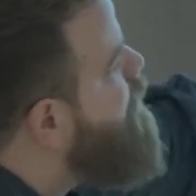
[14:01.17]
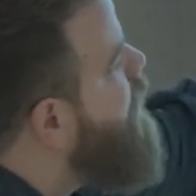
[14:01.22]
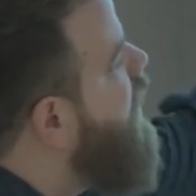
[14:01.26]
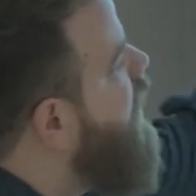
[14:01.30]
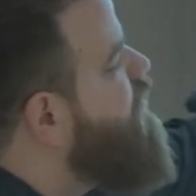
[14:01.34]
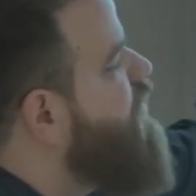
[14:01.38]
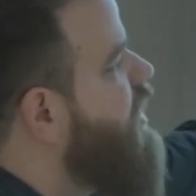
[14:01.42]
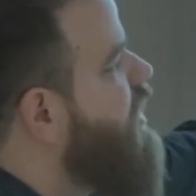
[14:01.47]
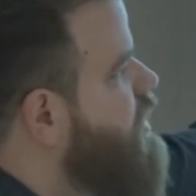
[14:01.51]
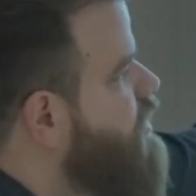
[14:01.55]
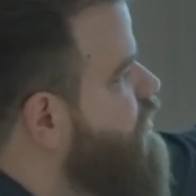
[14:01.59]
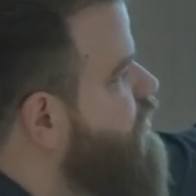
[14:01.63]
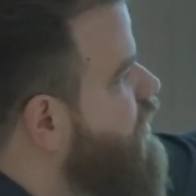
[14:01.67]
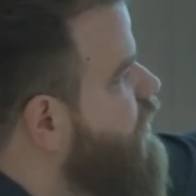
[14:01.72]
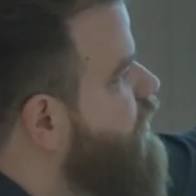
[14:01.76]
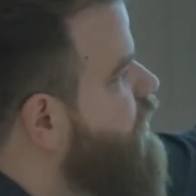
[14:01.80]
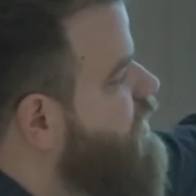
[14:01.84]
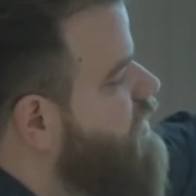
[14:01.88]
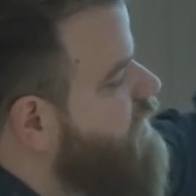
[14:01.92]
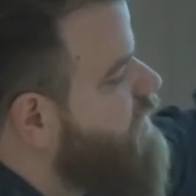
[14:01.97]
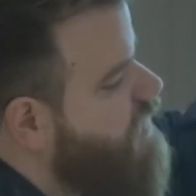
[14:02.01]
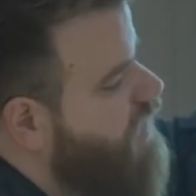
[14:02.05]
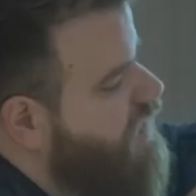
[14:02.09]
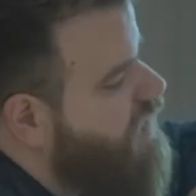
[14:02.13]
effectively what
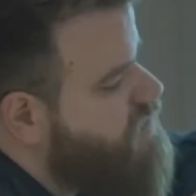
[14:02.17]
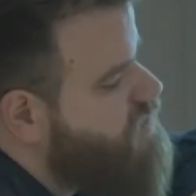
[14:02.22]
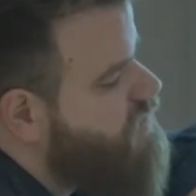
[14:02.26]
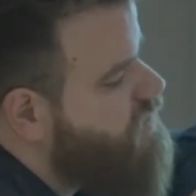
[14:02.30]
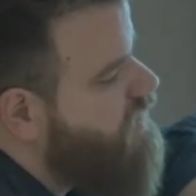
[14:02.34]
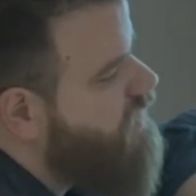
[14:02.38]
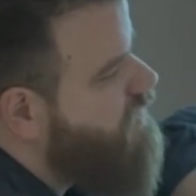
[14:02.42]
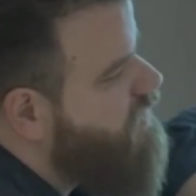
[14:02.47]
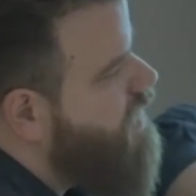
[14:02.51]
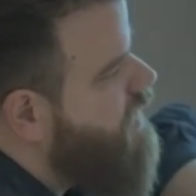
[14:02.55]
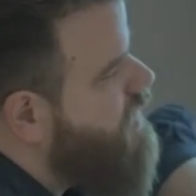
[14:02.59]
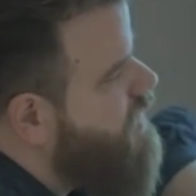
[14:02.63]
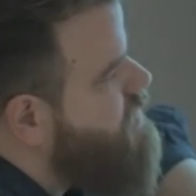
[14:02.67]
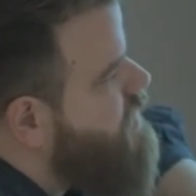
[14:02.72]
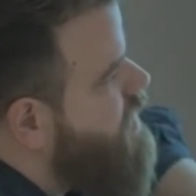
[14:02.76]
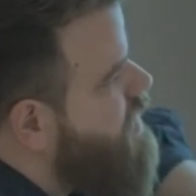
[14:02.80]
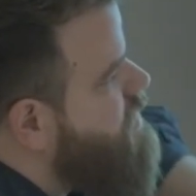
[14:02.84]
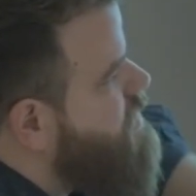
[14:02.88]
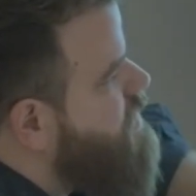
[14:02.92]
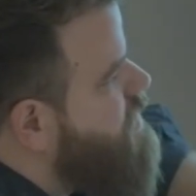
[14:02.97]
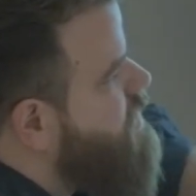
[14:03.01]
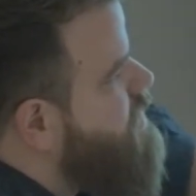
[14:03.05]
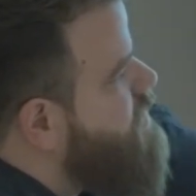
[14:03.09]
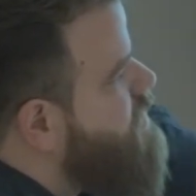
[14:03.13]
the console.log
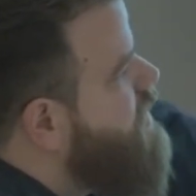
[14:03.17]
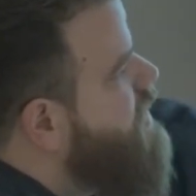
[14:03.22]
says is